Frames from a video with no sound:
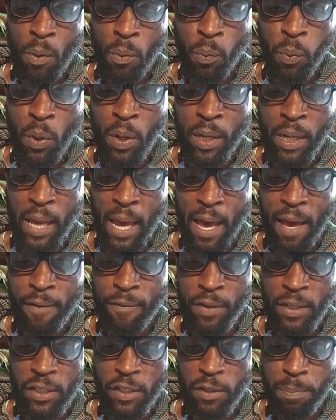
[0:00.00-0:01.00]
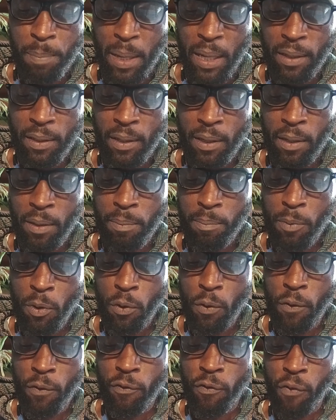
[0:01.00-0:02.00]
would have expected,
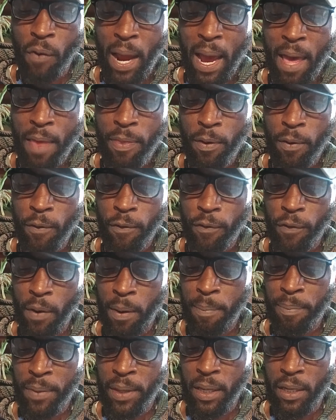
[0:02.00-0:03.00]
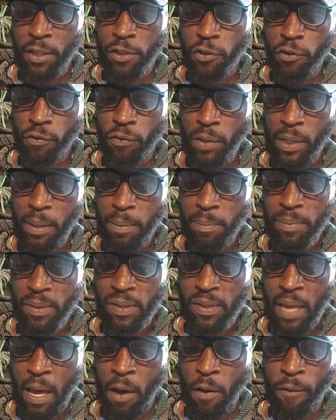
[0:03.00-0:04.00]
moved rather from the extreme
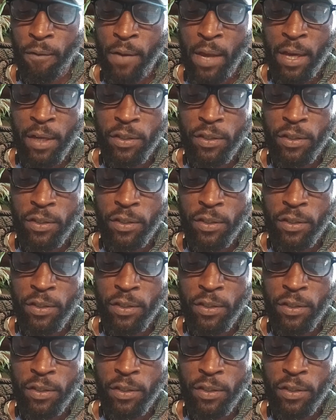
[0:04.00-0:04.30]
south